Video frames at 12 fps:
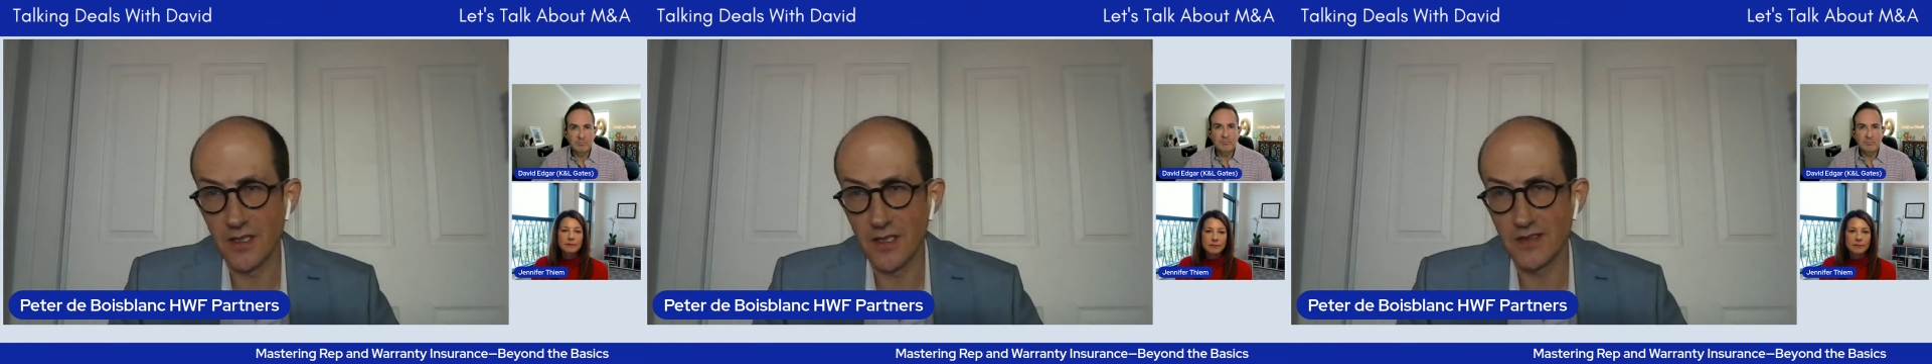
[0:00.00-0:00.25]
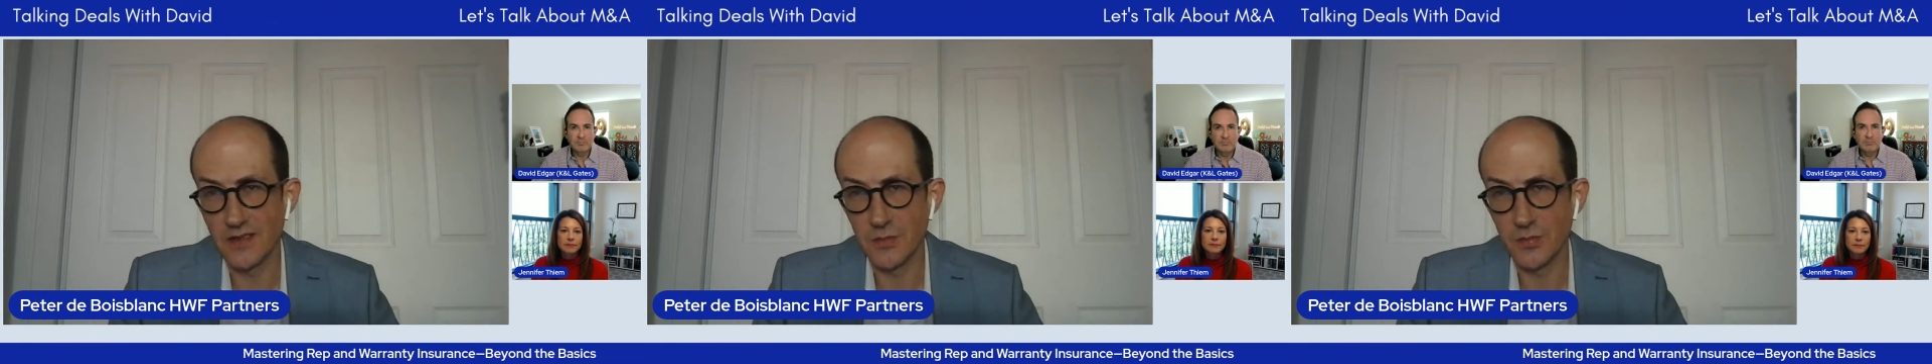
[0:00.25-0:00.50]

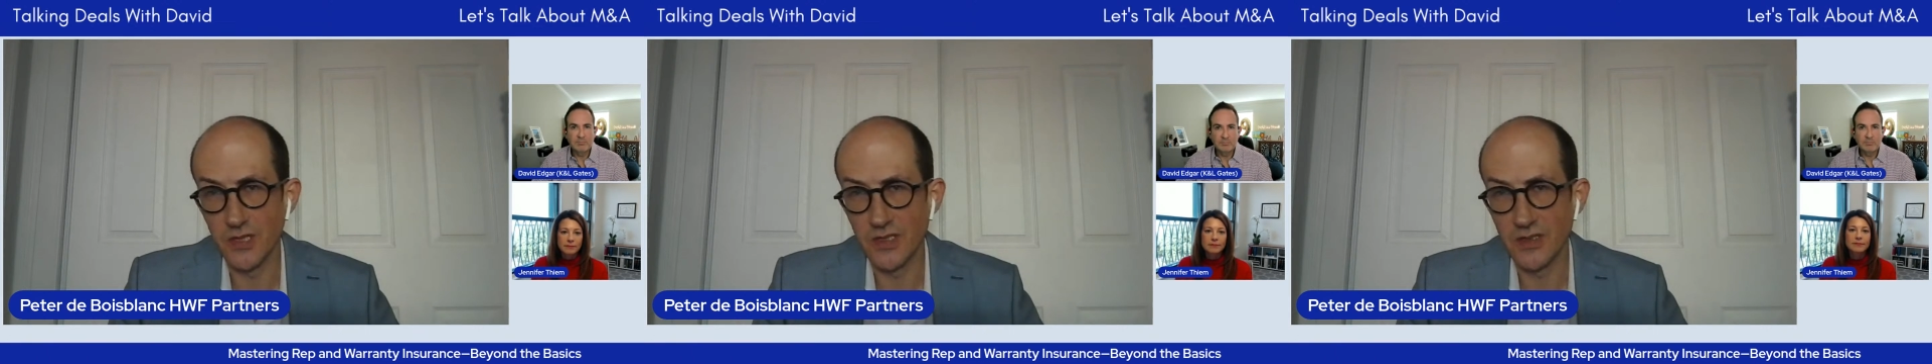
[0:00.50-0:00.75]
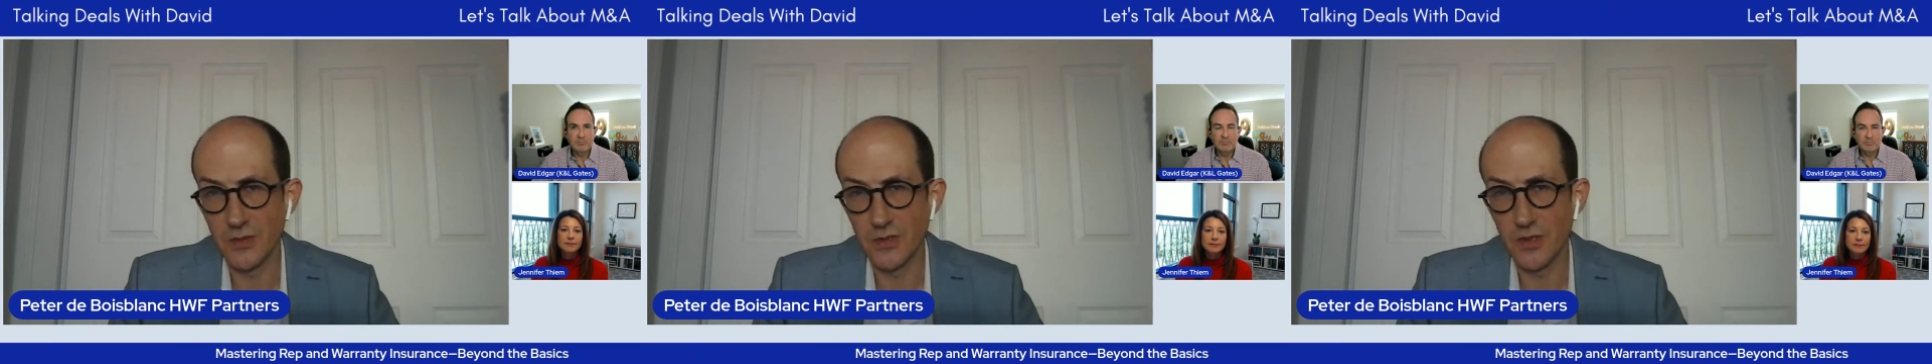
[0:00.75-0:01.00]
causes the
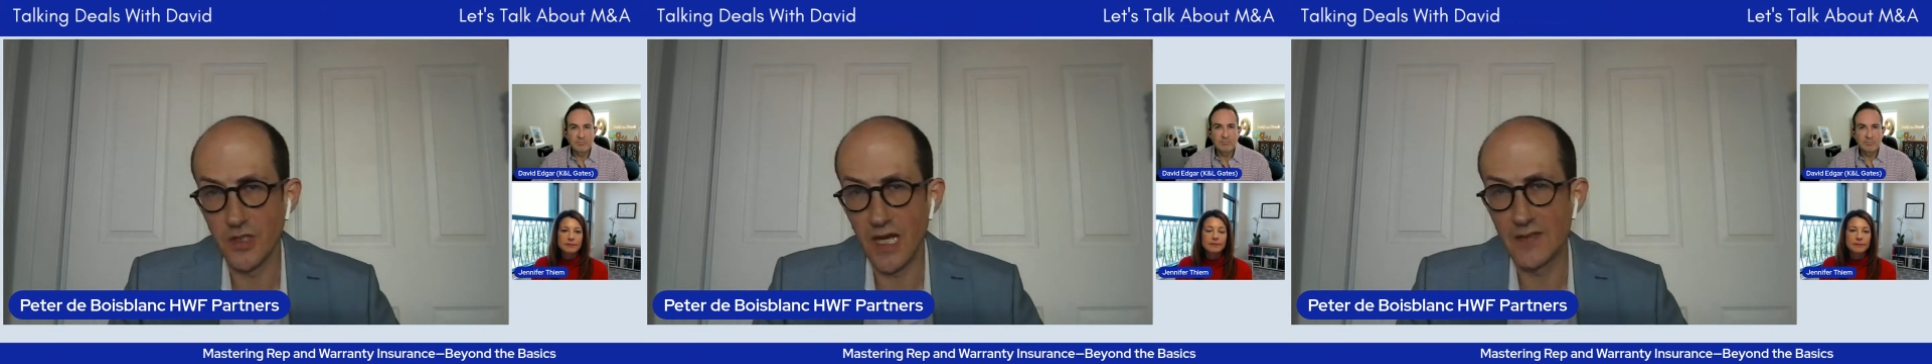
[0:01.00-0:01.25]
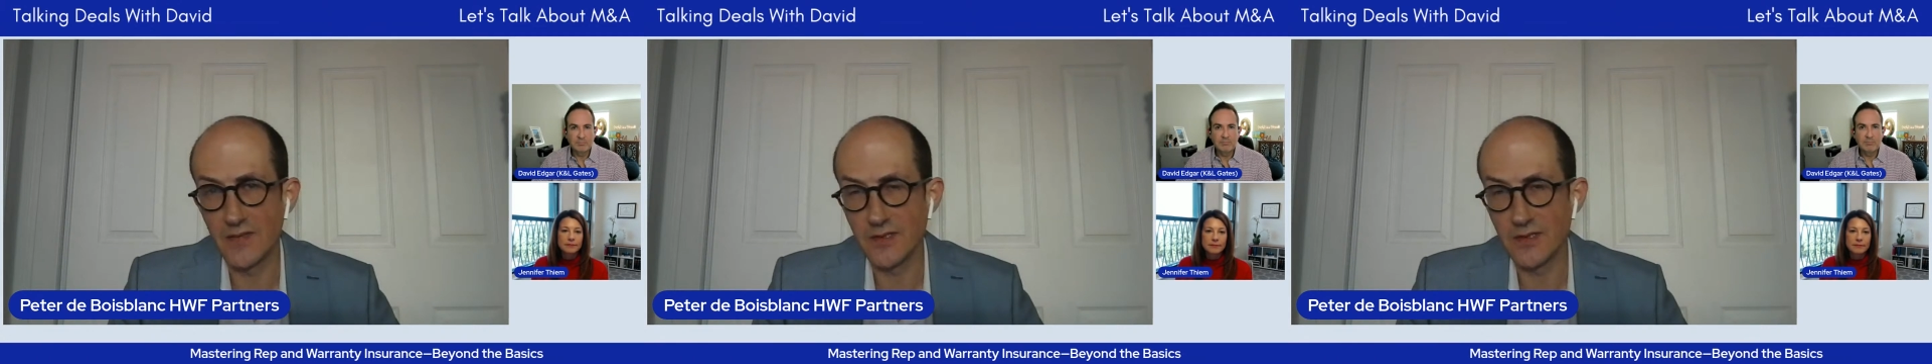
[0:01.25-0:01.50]
breach to occur
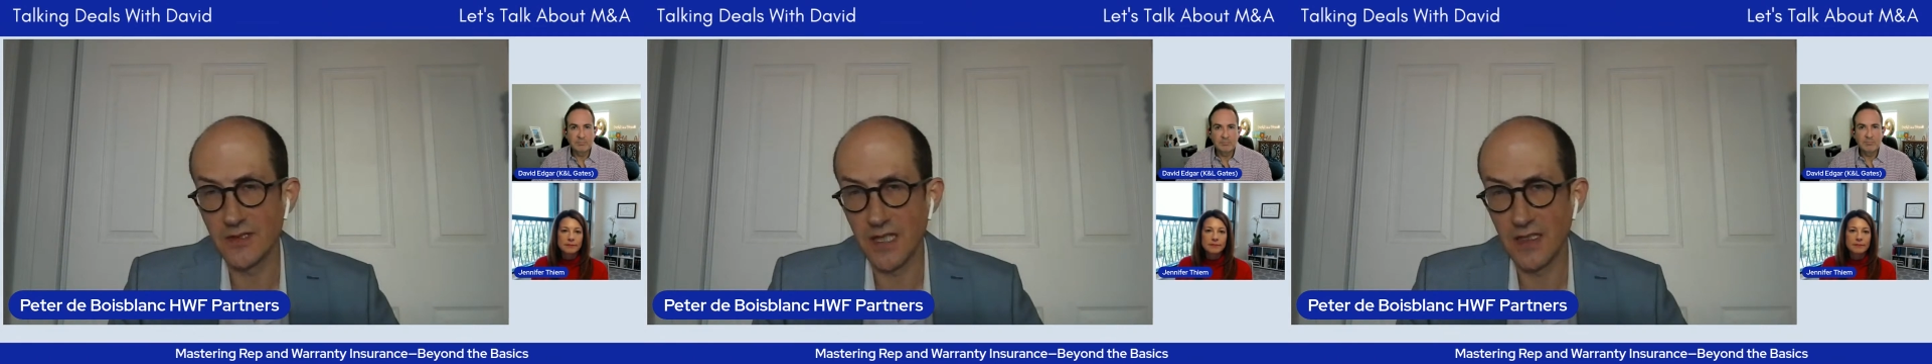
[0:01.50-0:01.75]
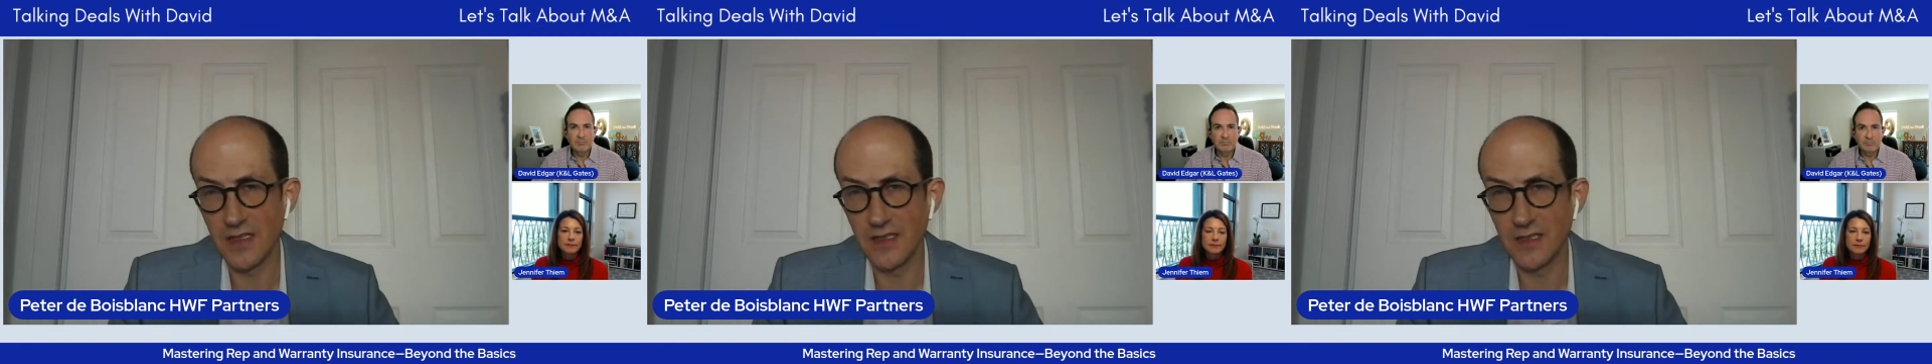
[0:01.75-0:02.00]
after
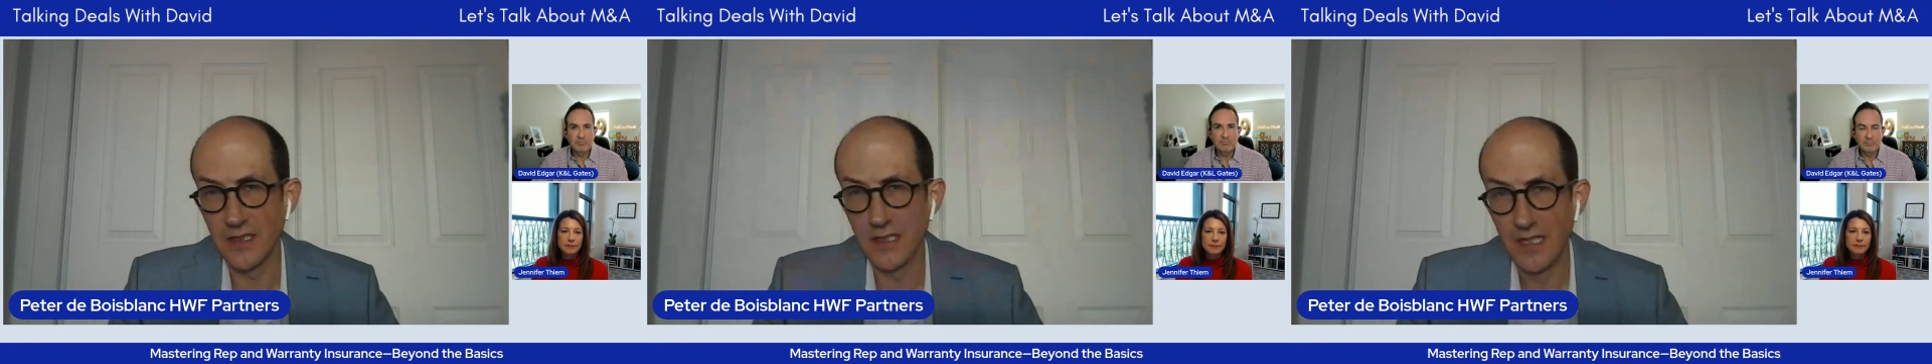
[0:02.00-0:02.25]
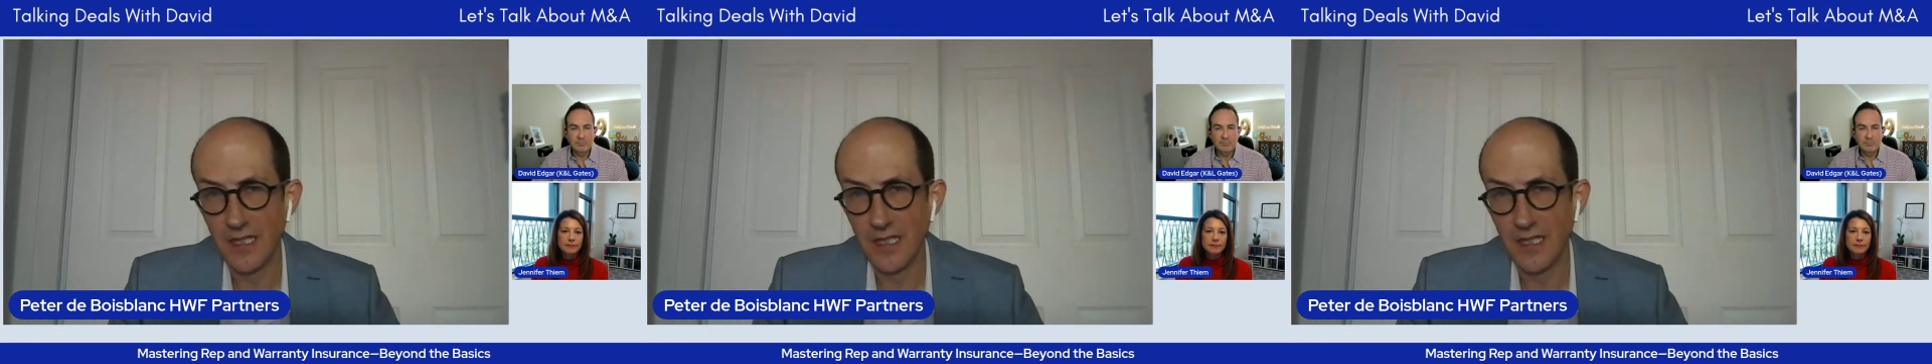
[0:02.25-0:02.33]
signing.